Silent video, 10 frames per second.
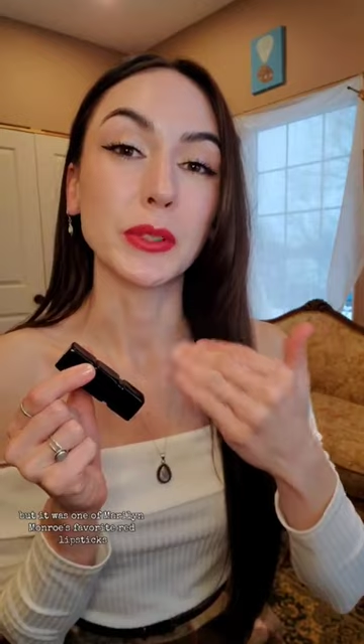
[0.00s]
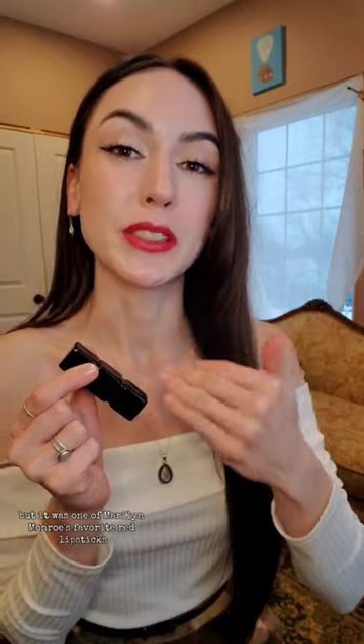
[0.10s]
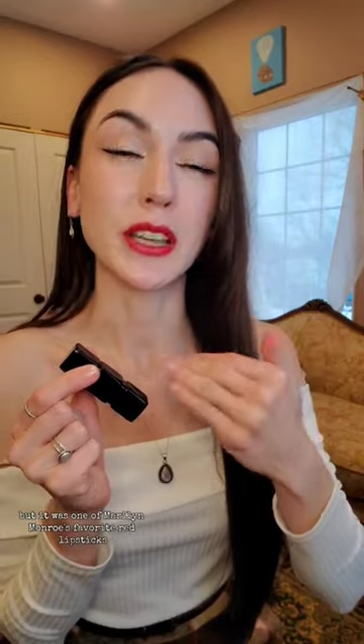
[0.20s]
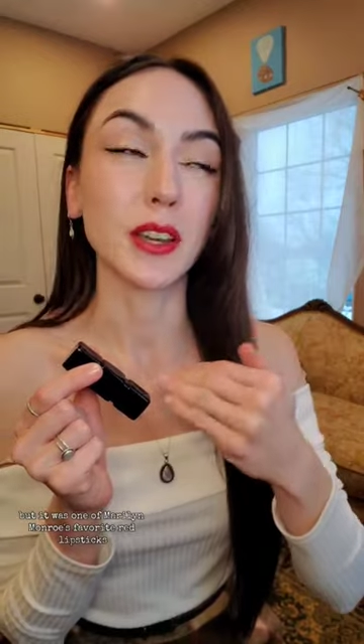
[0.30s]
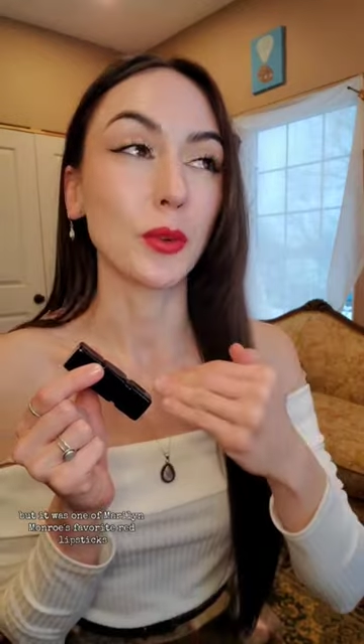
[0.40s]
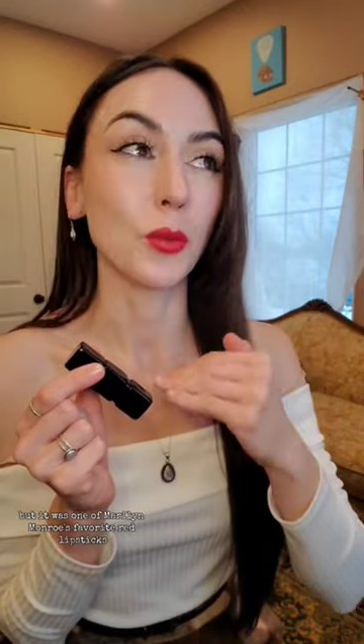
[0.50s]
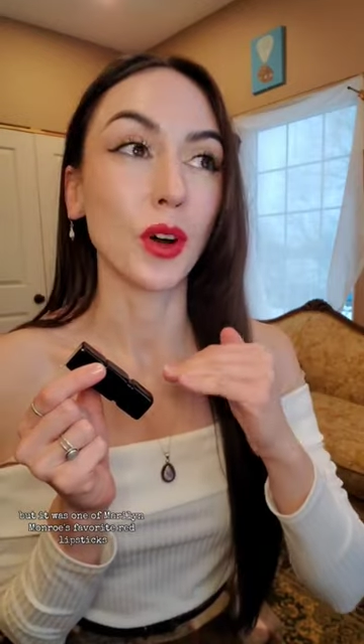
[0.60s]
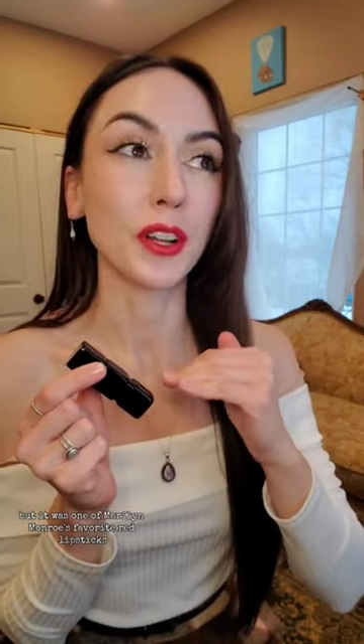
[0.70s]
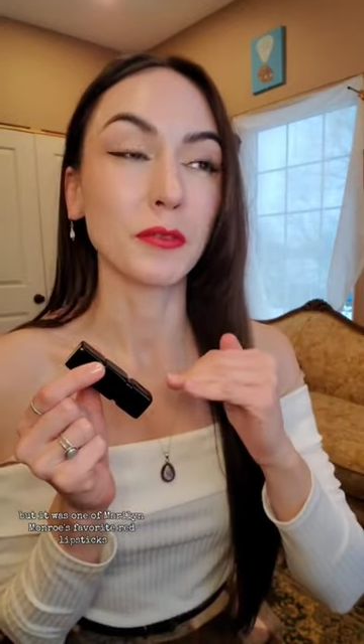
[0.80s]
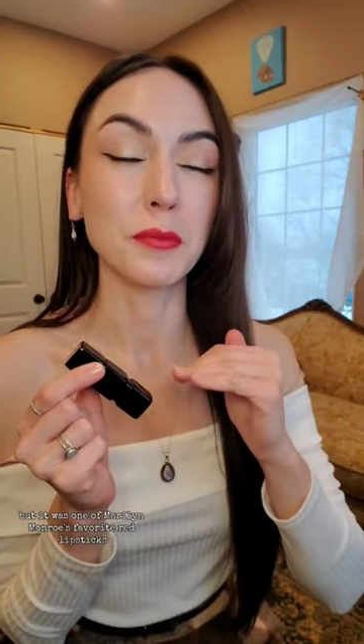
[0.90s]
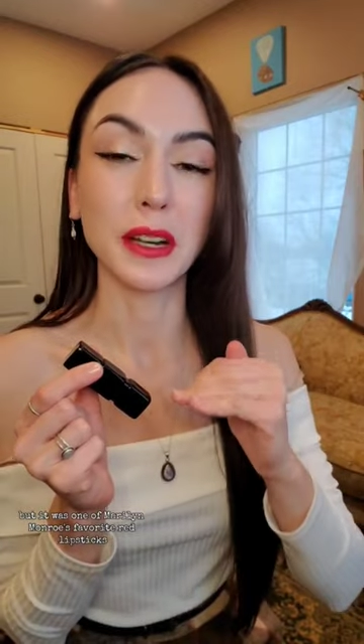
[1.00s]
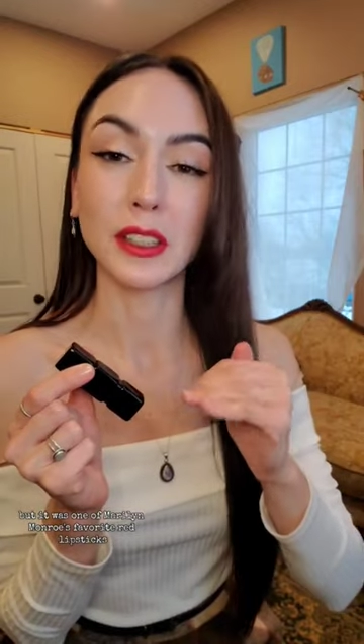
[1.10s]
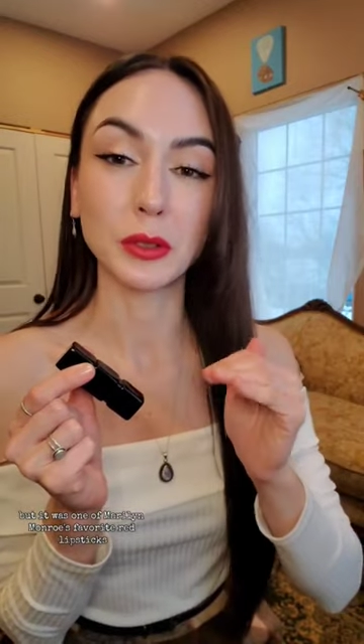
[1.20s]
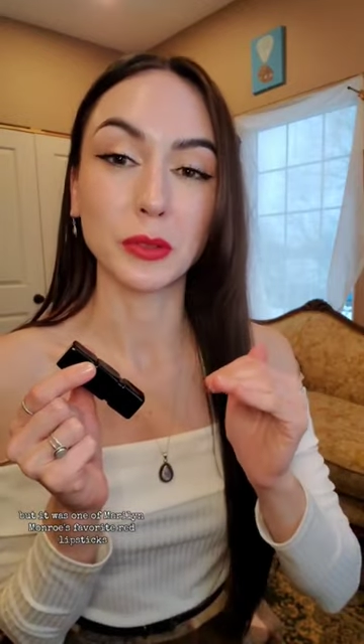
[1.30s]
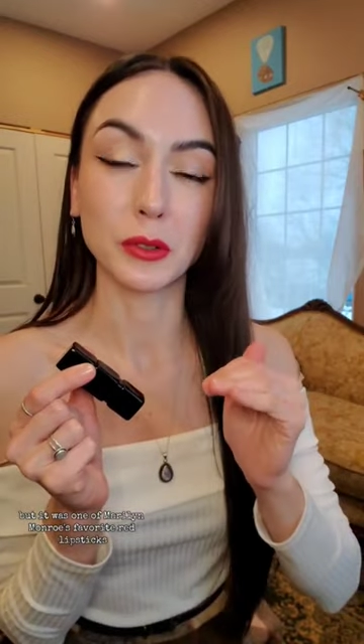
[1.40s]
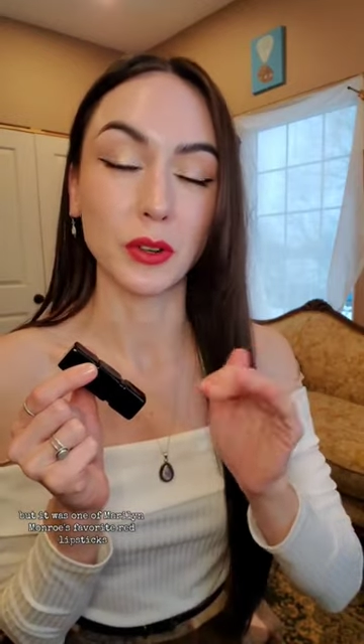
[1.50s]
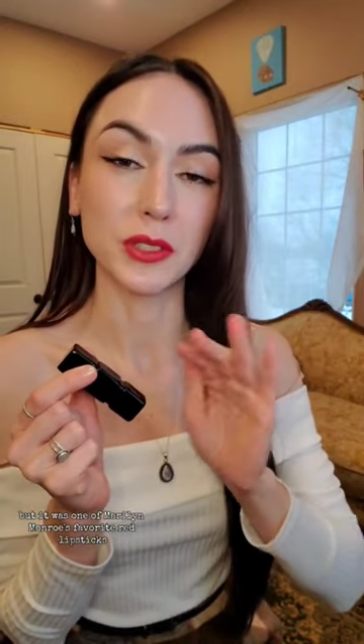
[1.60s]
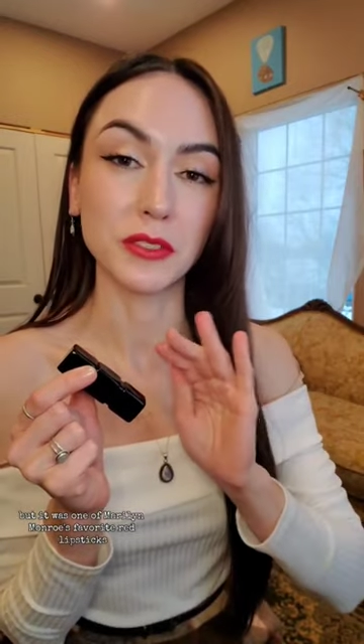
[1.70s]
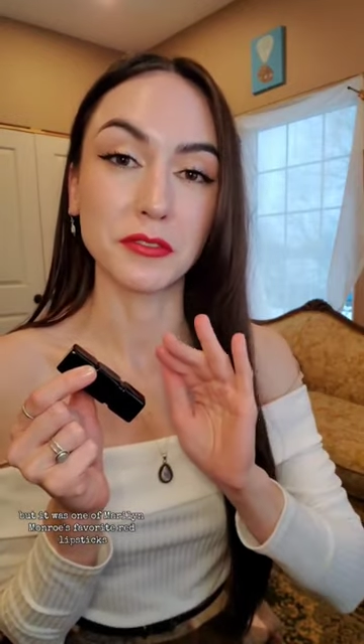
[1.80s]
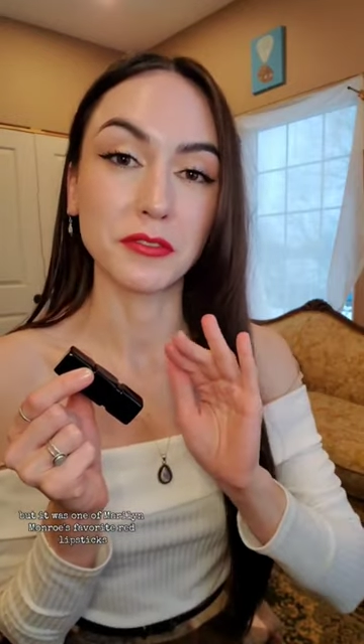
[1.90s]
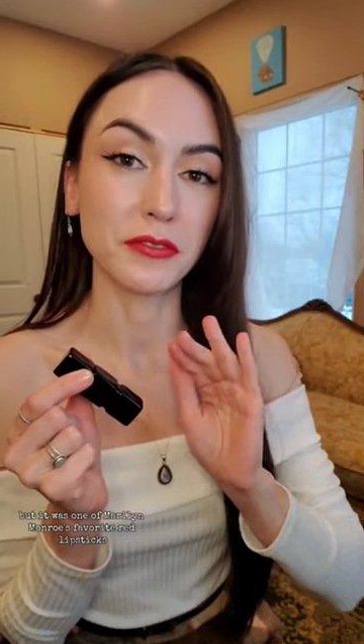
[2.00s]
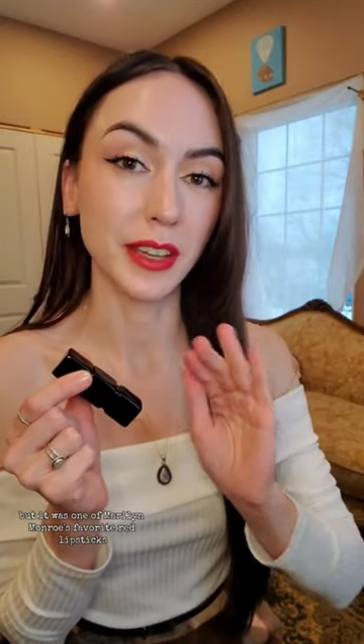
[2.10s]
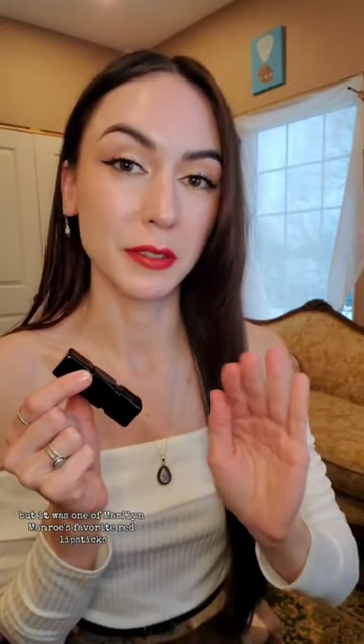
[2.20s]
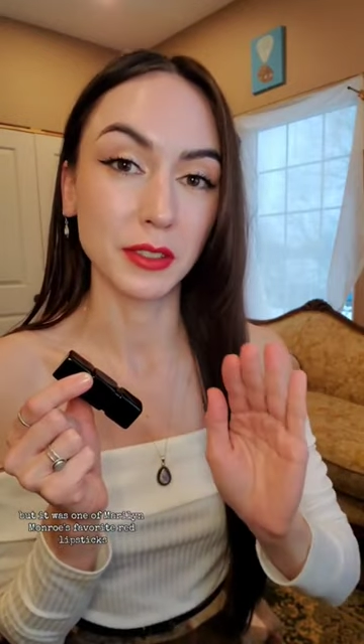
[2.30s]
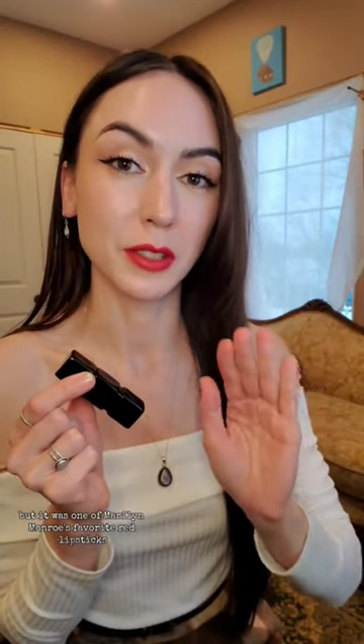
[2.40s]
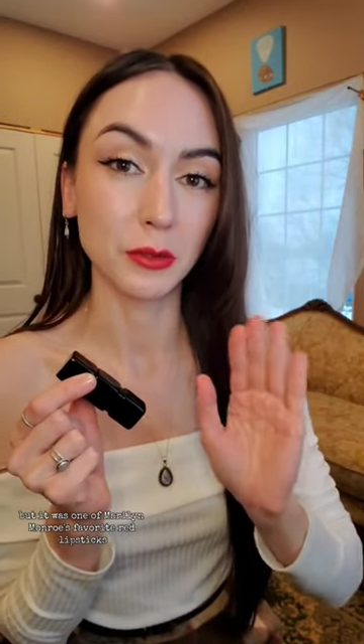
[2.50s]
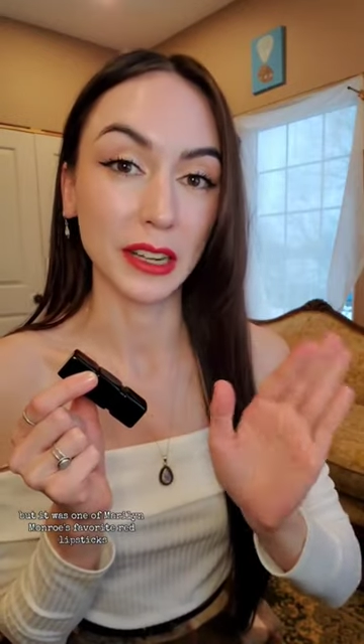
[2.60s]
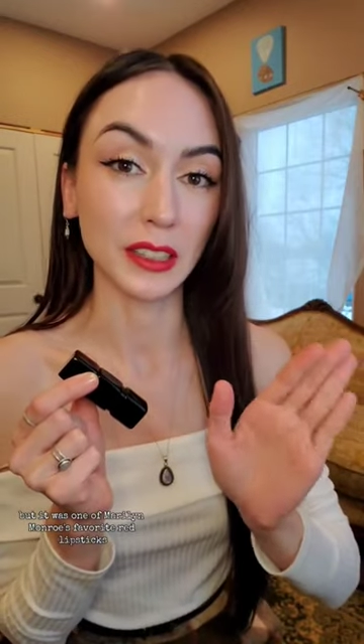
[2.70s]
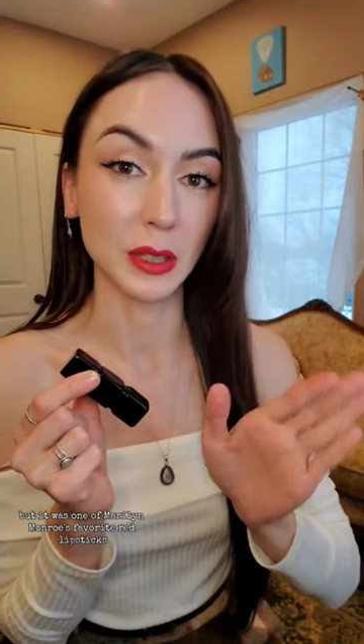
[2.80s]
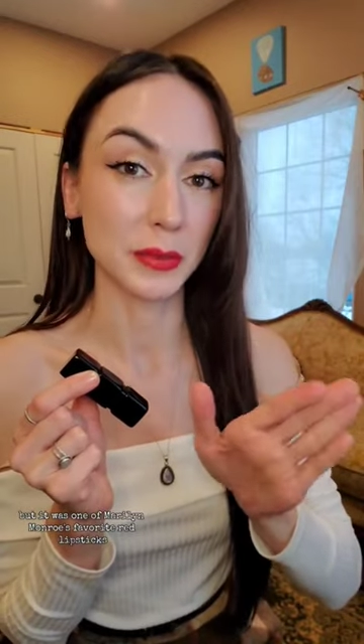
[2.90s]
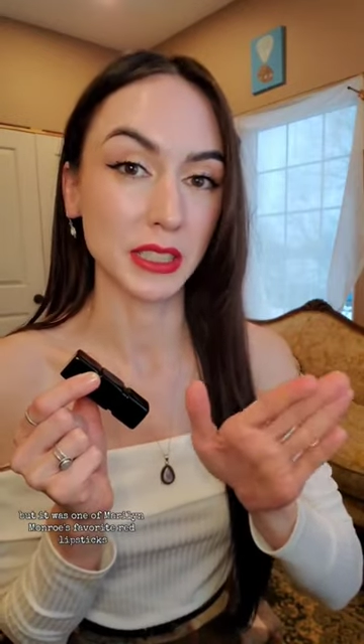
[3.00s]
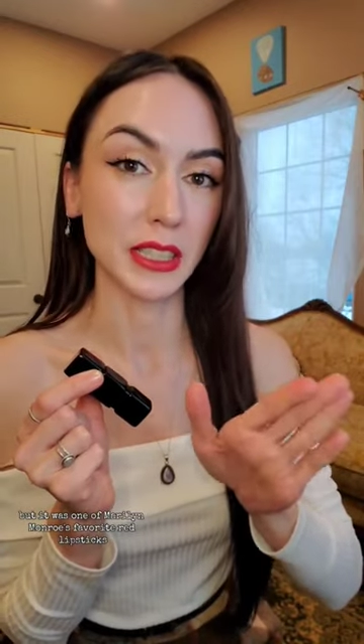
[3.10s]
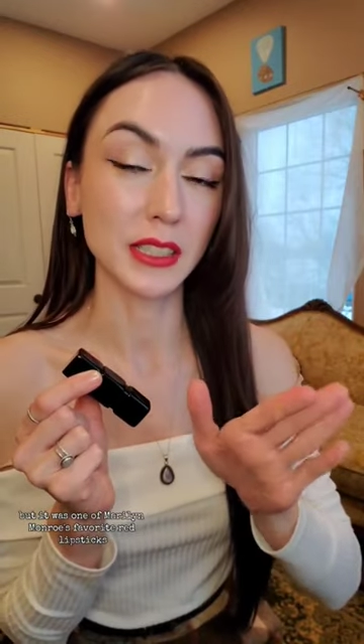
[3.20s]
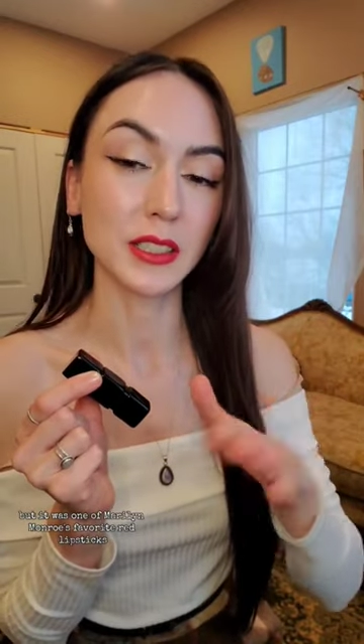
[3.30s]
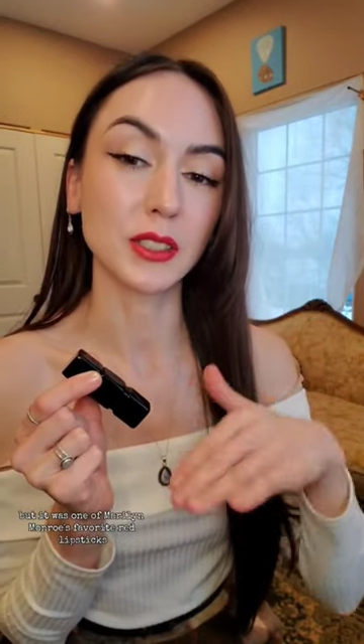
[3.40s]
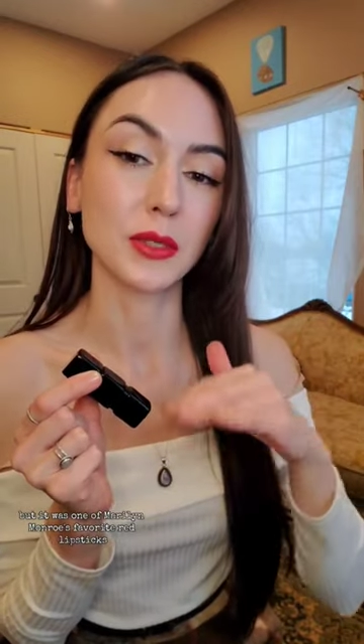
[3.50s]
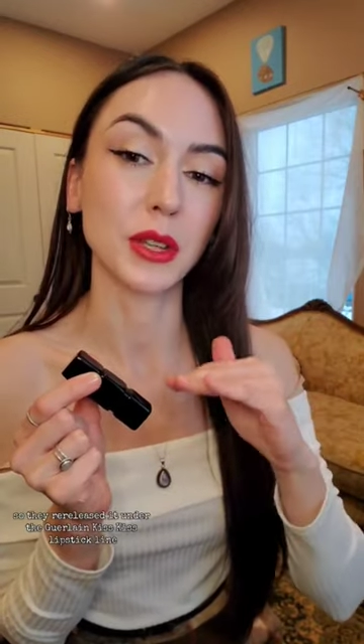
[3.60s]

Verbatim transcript: but it was one of Marilyn Monroe's favorite red lipsticks.